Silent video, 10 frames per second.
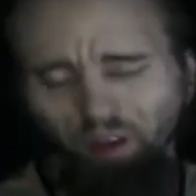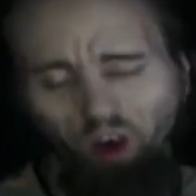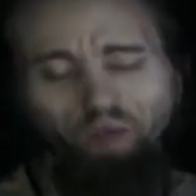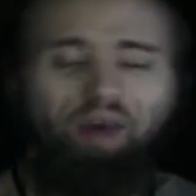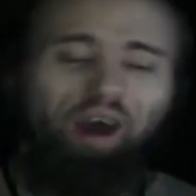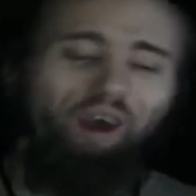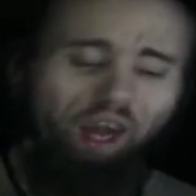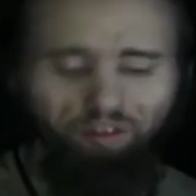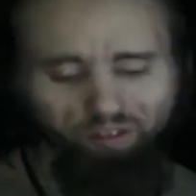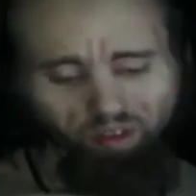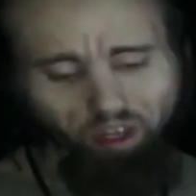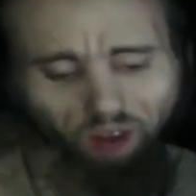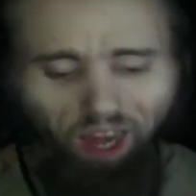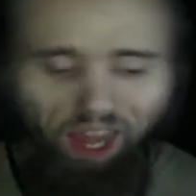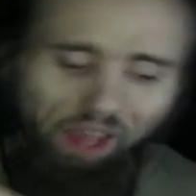on my last video,
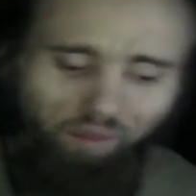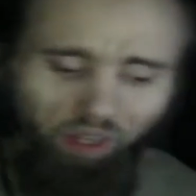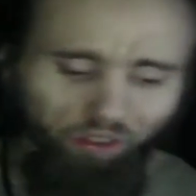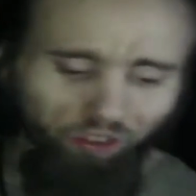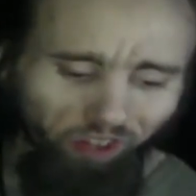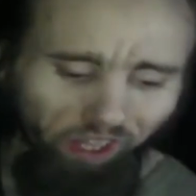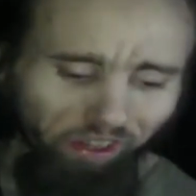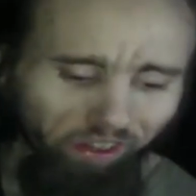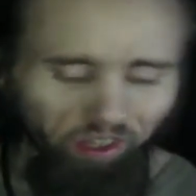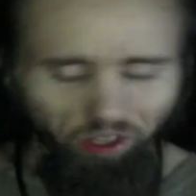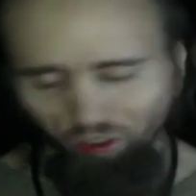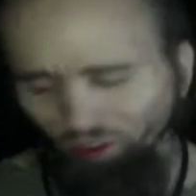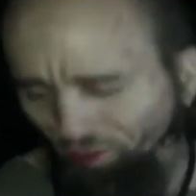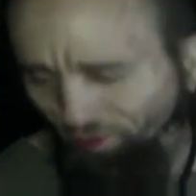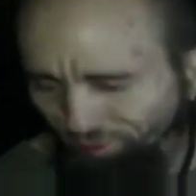I am gonna say this.
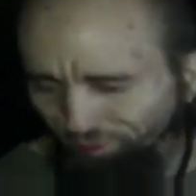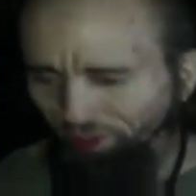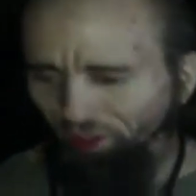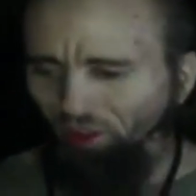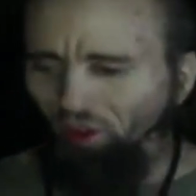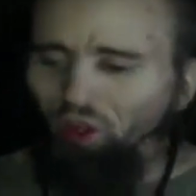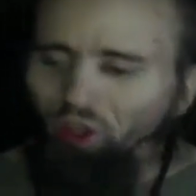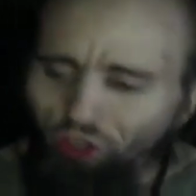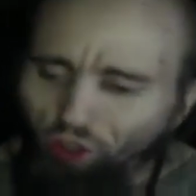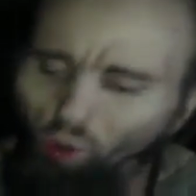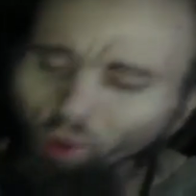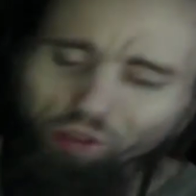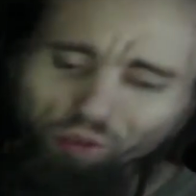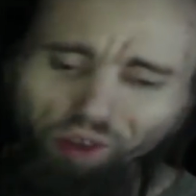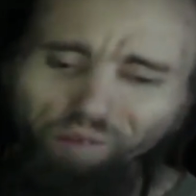You know
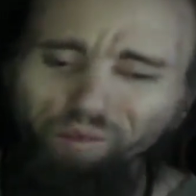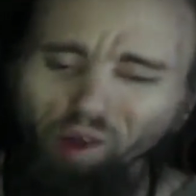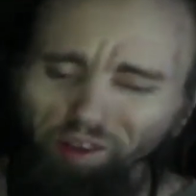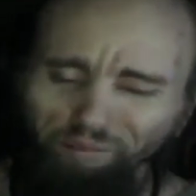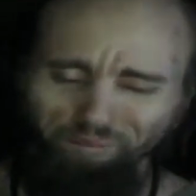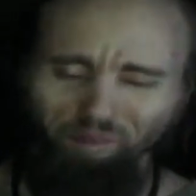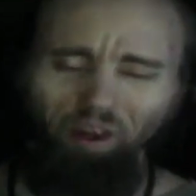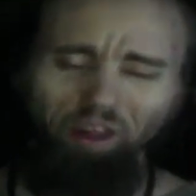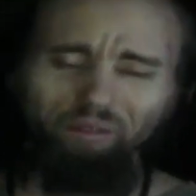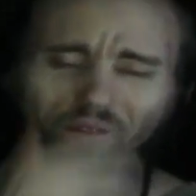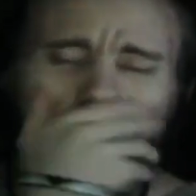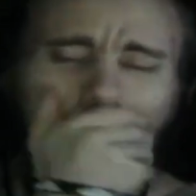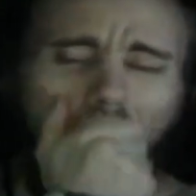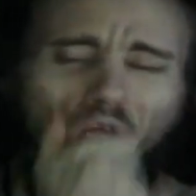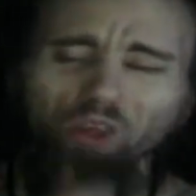what's real fucking funny?
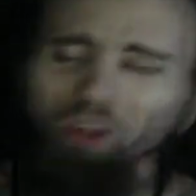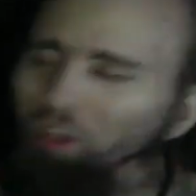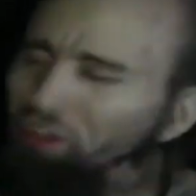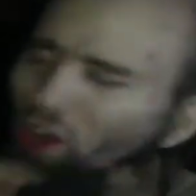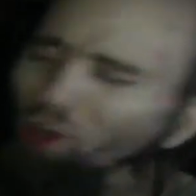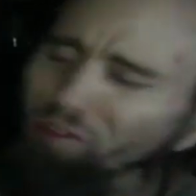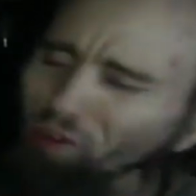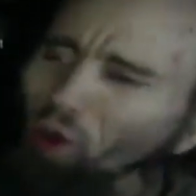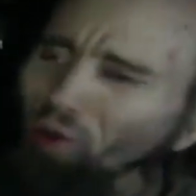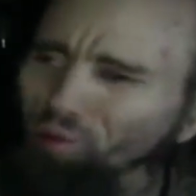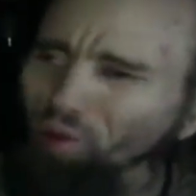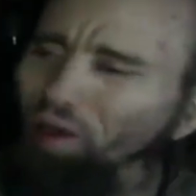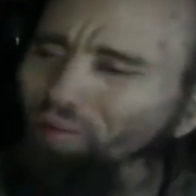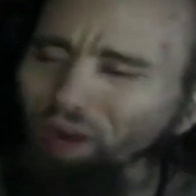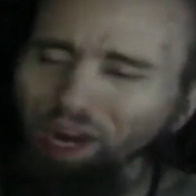Y'all trolls run
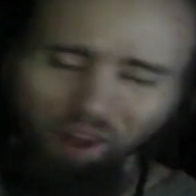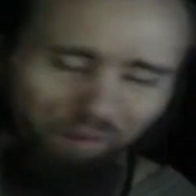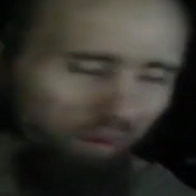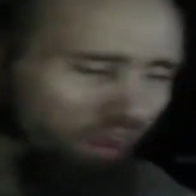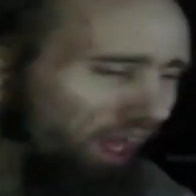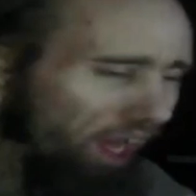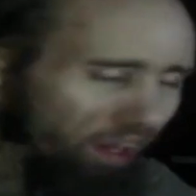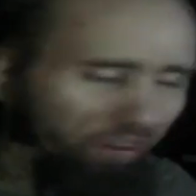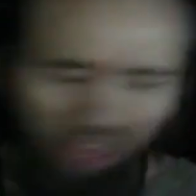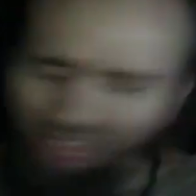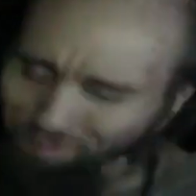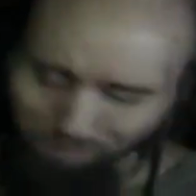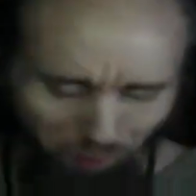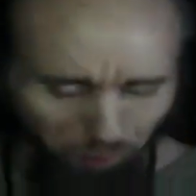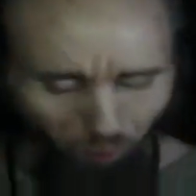around and attack
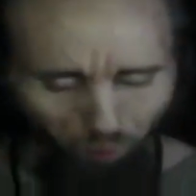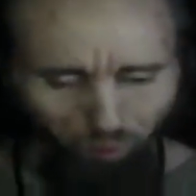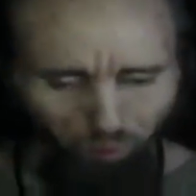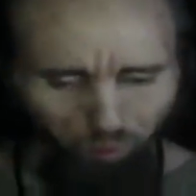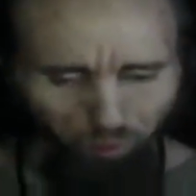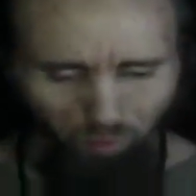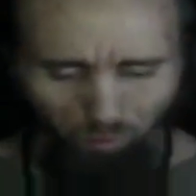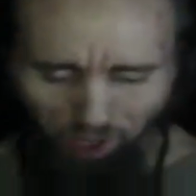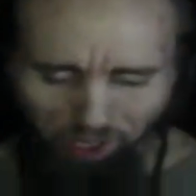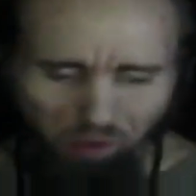people, right?